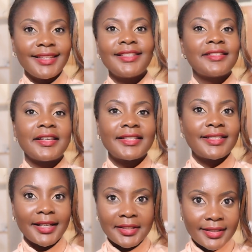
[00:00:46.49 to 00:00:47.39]
This is the
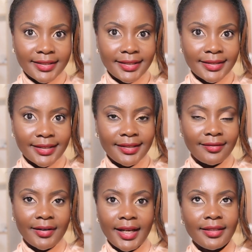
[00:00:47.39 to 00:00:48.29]
exciting season,
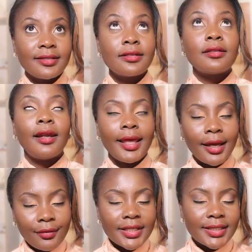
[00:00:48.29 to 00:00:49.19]
right? This is the
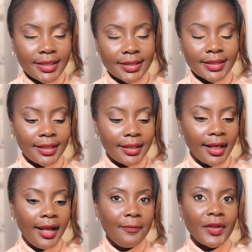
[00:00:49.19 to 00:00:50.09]
layering
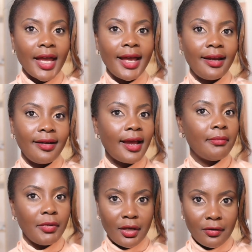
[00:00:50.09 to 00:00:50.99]
season and
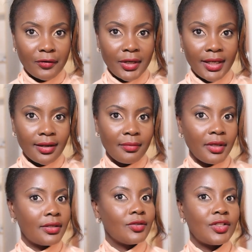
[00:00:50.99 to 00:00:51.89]
I'm here for it. And I'm
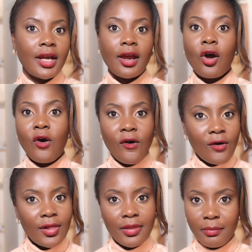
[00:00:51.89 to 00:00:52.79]
here to share
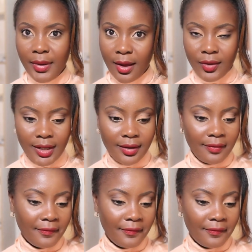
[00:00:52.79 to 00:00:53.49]
all about it.